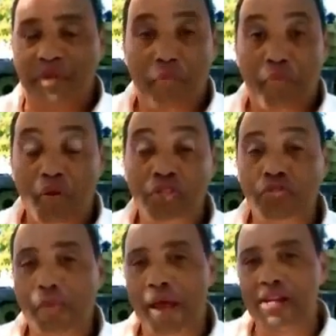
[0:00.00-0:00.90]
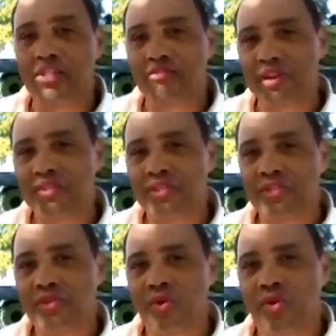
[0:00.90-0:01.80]
post-traumatic stress
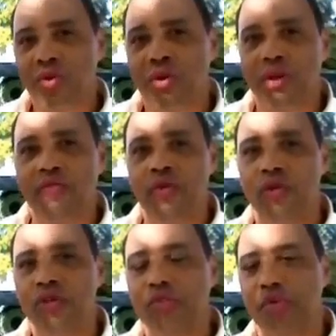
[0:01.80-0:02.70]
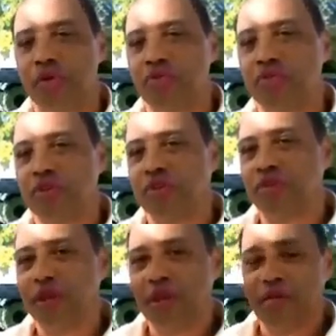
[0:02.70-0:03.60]
disorder, if you're experiencing
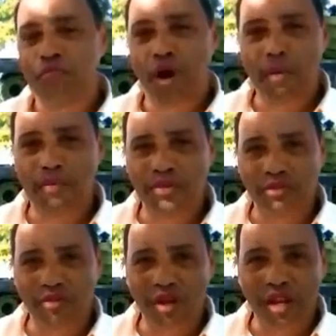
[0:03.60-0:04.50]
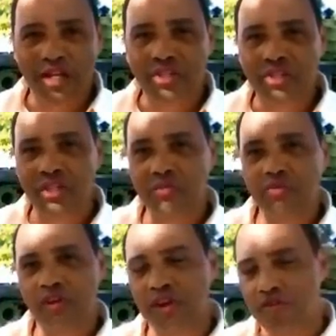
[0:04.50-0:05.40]
problems in your relationships,
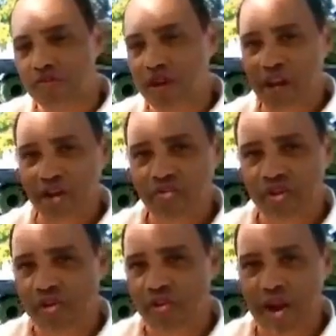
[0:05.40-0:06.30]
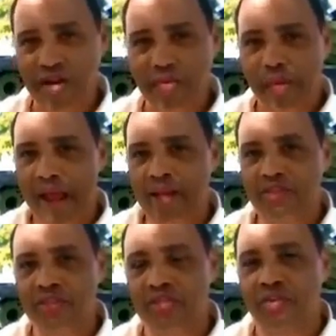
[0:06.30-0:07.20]
trying to reintegrate back into
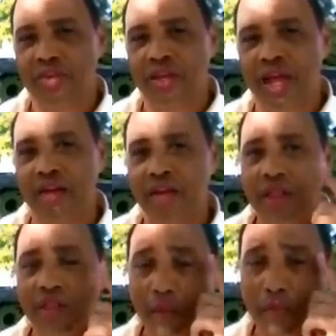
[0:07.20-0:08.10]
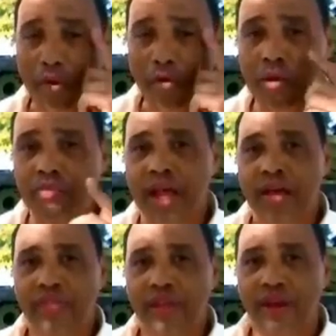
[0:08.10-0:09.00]
civilian life. There are programs out
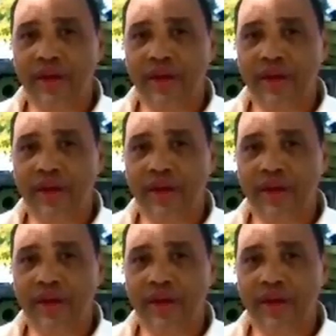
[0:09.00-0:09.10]
there.